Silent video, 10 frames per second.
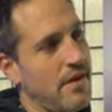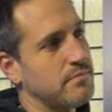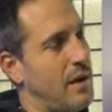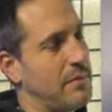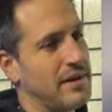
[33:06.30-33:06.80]

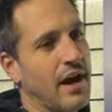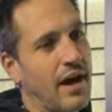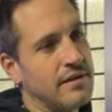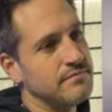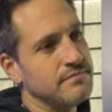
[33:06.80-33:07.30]
Probably
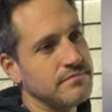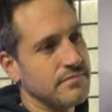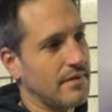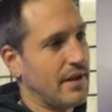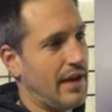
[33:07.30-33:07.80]
not.
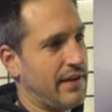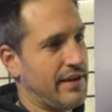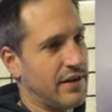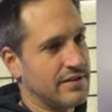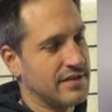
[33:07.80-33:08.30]
I think
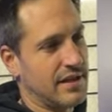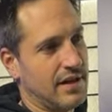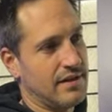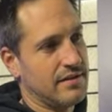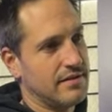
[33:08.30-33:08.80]
there's
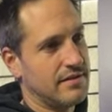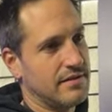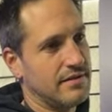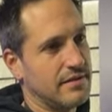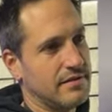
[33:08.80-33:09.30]
a,
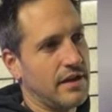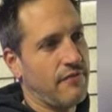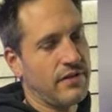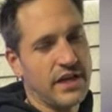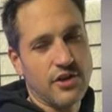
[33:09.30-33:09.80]

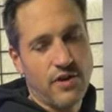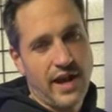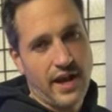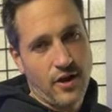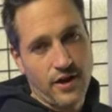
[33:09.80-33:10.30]
definitely a
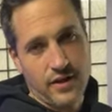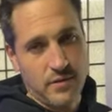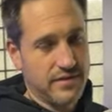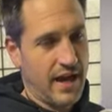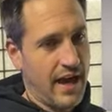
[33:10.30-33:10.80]
gray area
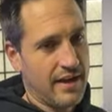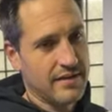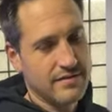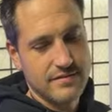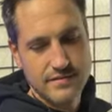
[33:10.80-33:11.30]
with that.
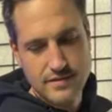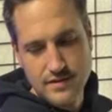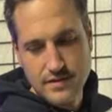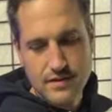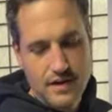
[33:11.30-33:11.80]

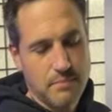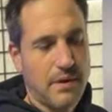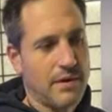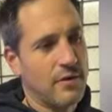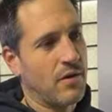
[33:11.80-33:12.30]

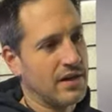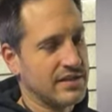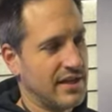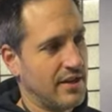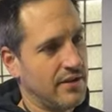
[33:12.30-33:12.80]
Probably don't want to
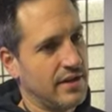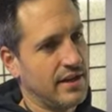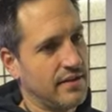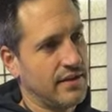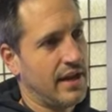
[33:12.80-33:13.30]
sell
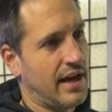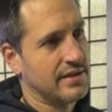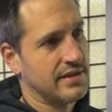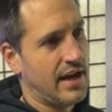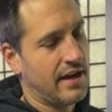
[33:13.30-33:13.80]
anything that has
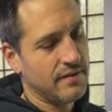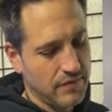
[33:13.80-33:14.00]
that.